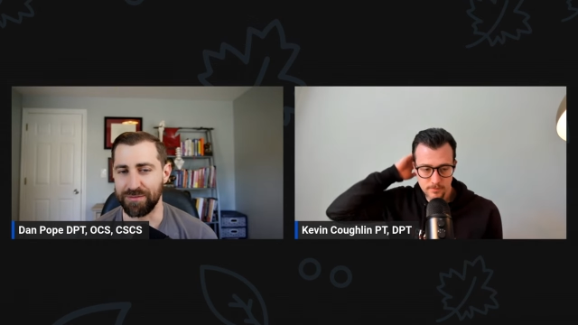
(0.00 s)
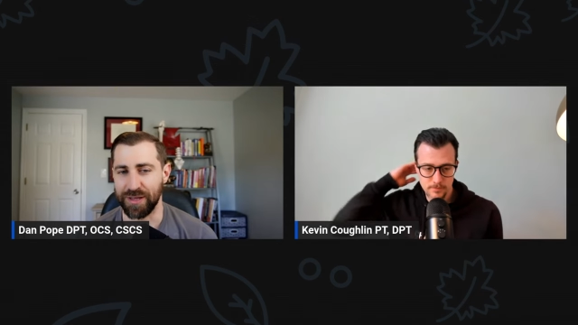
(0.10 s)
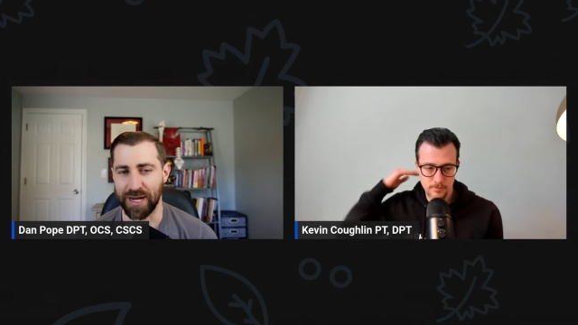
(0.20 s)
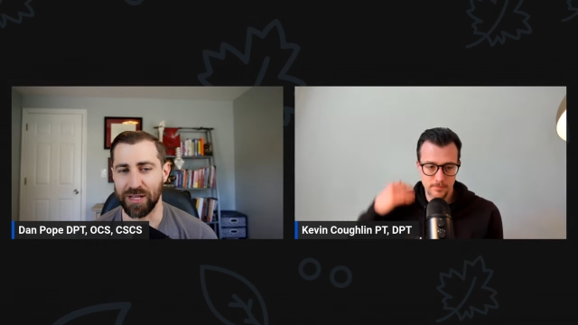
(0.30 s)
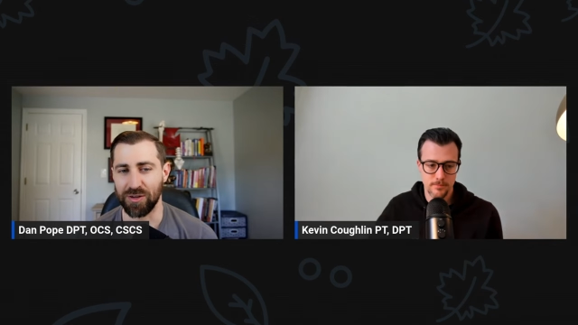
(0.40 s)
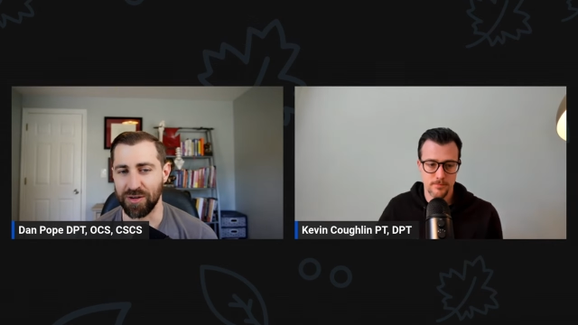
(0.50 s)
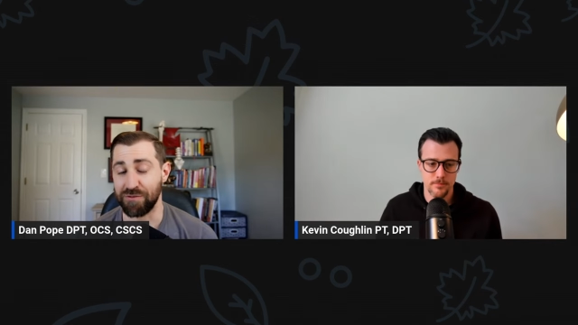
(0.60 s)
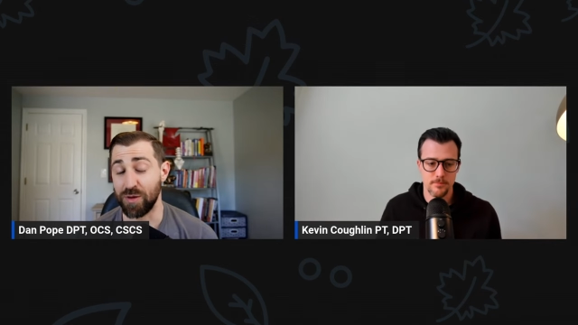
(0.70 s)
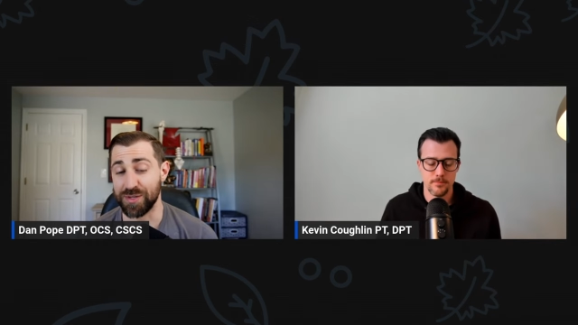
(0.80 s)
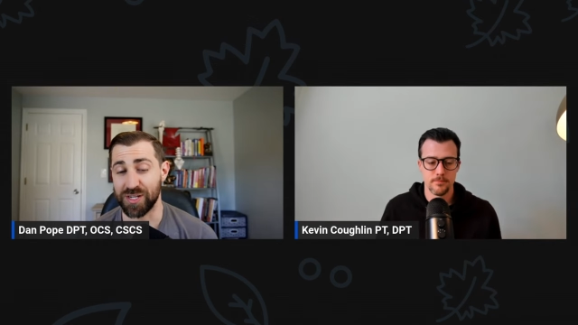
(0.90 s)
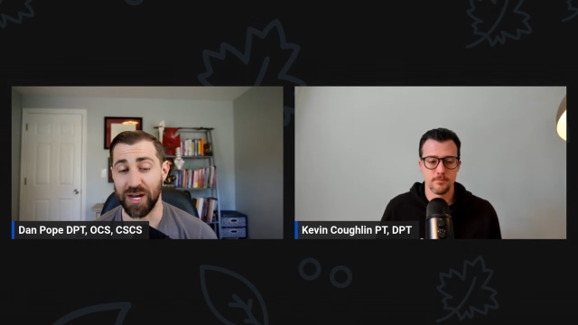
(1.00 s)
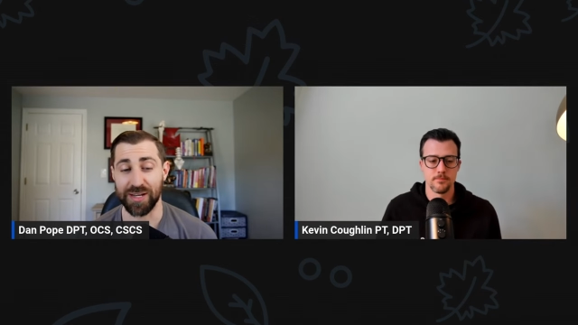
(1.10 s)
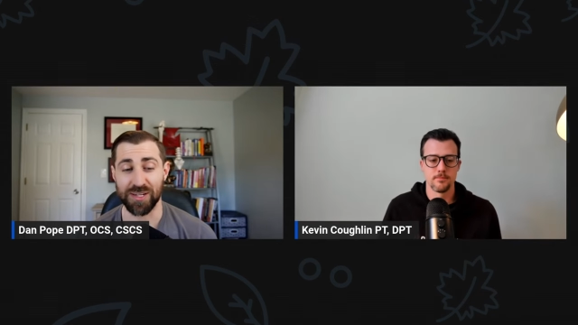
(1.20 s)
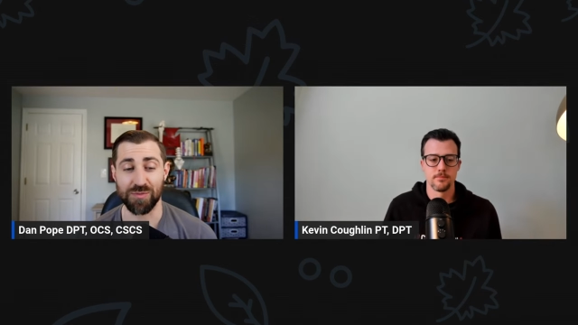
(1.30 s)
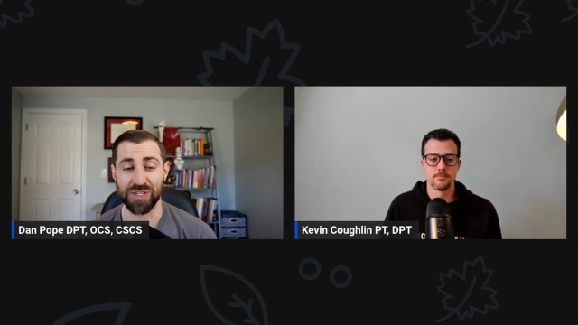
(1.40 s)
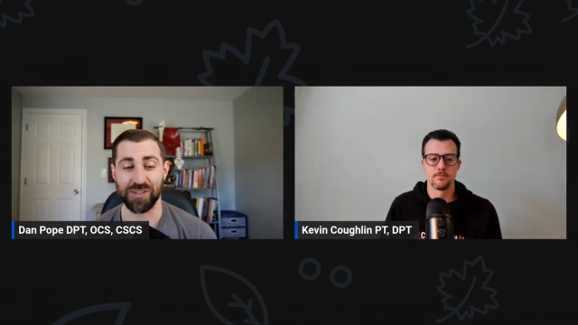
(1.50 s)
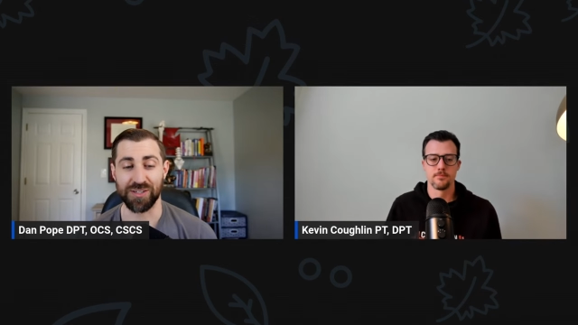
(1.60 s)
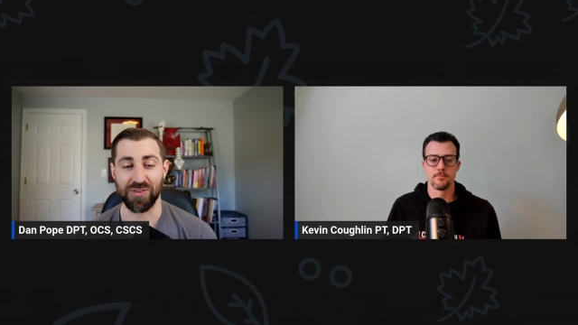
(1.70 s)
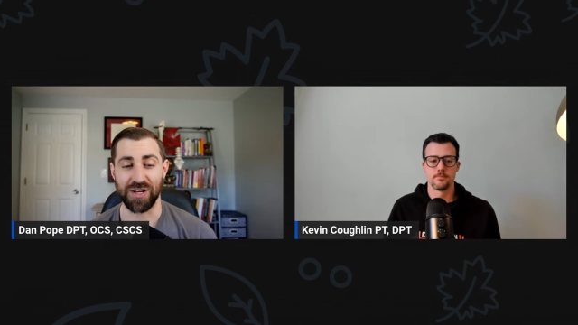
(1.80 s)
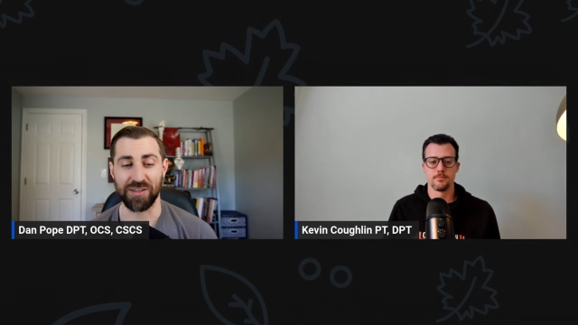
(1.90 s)
Speaker 1: Like I learned it from these guys. I'm stealing it
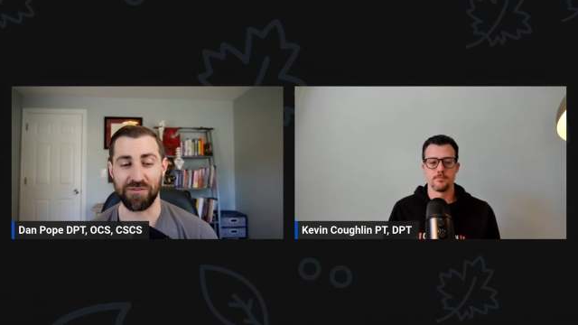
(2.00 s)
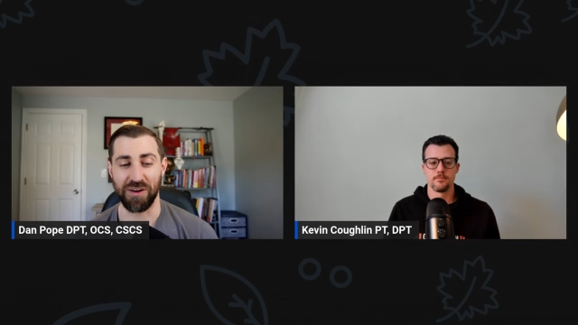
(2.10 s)
directly from